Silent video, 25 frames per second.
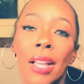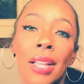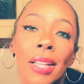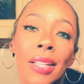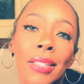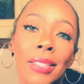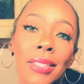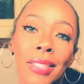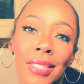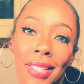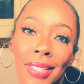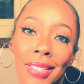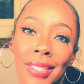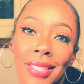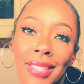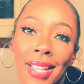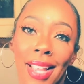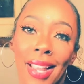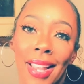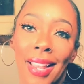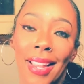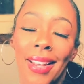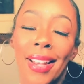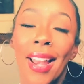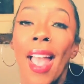Just
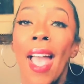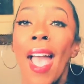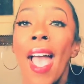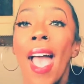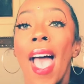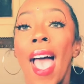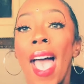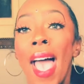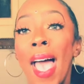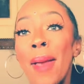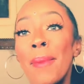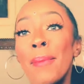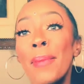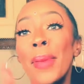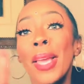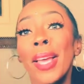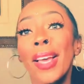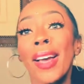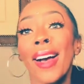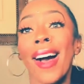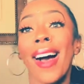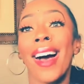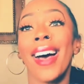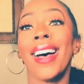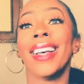saying. And
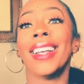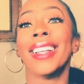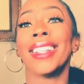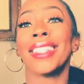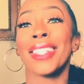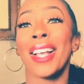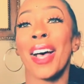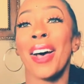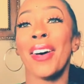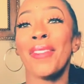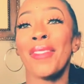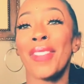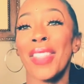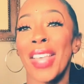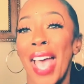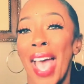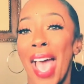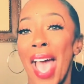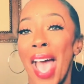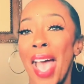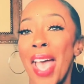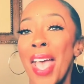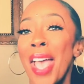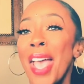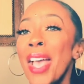because of
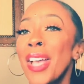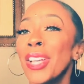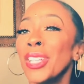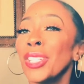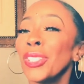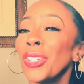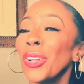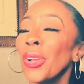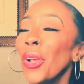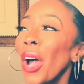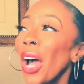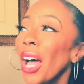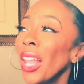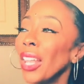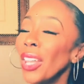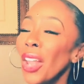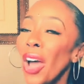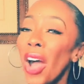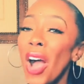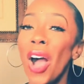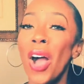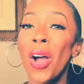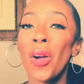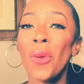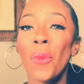that,
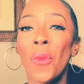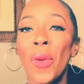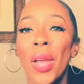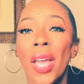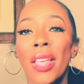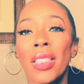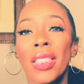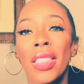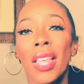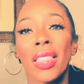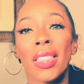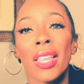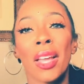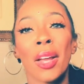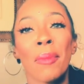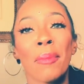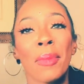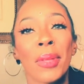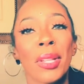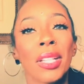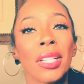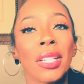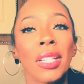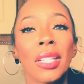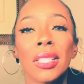along with their
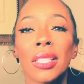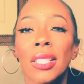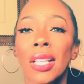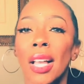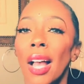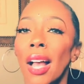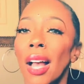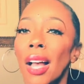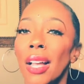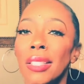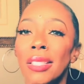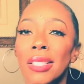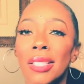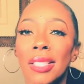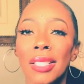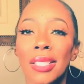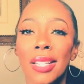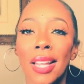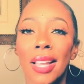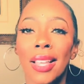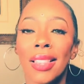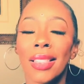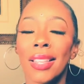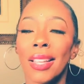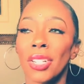ability to
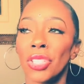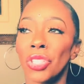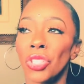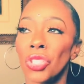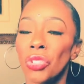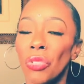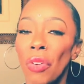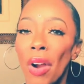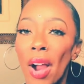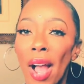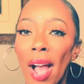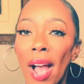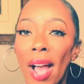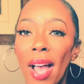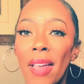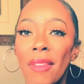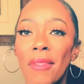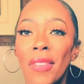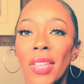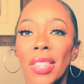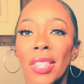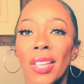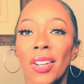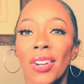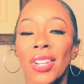understand their drive
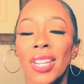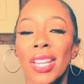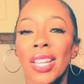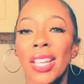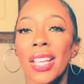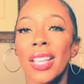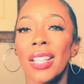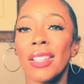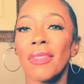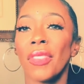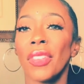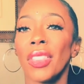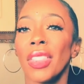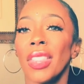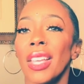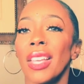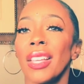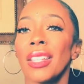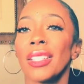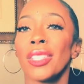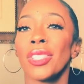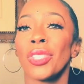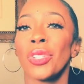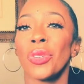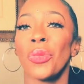and their need for
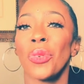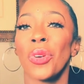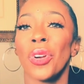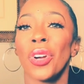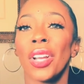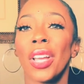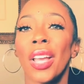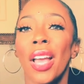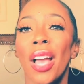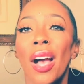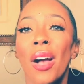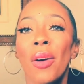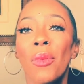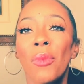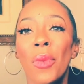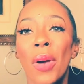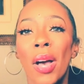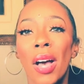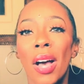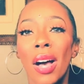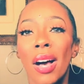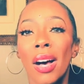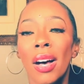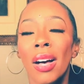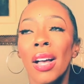things to work out
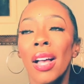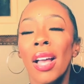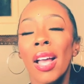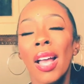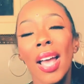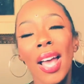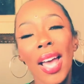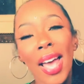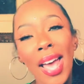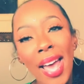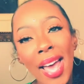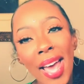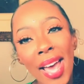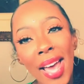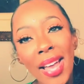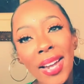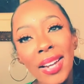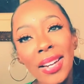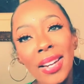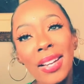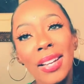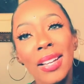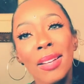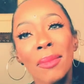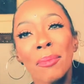well,
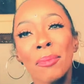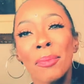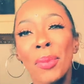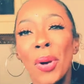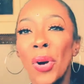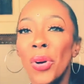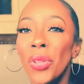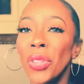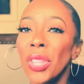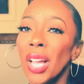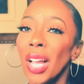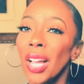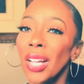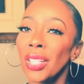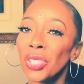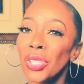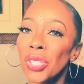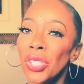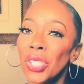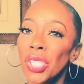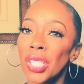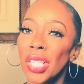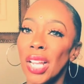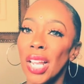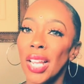and both
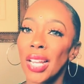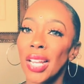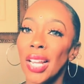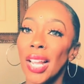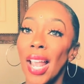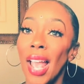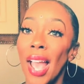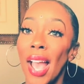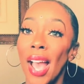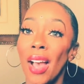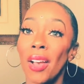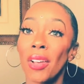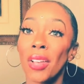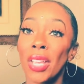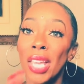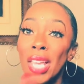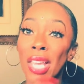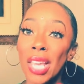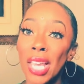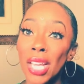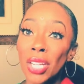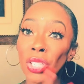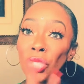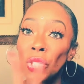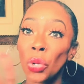understanding how
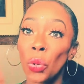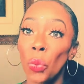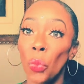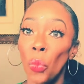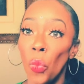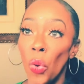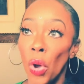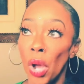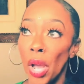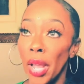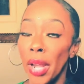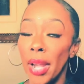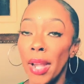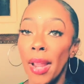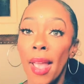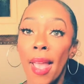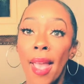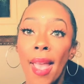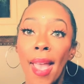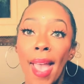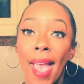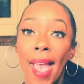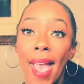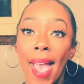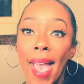each one
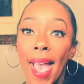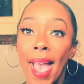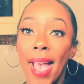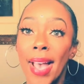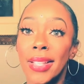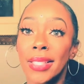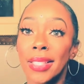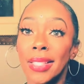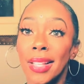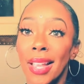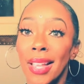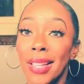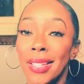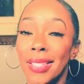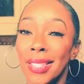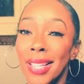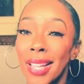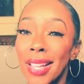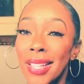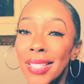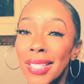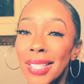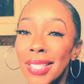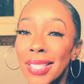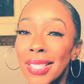has a
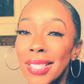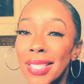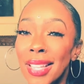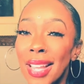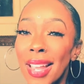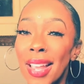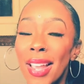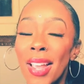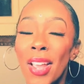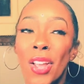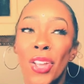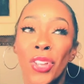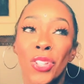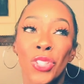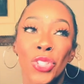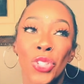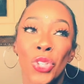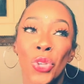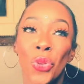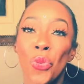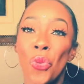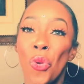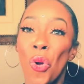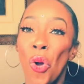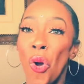tendency
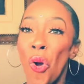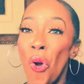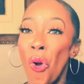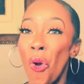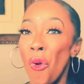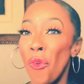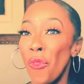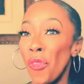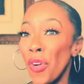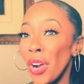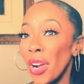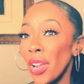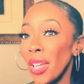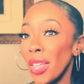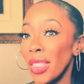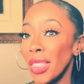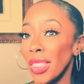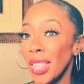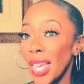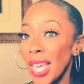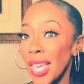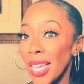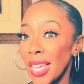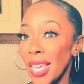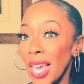to overthink
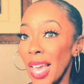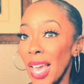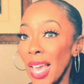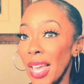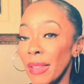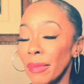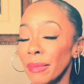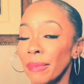it,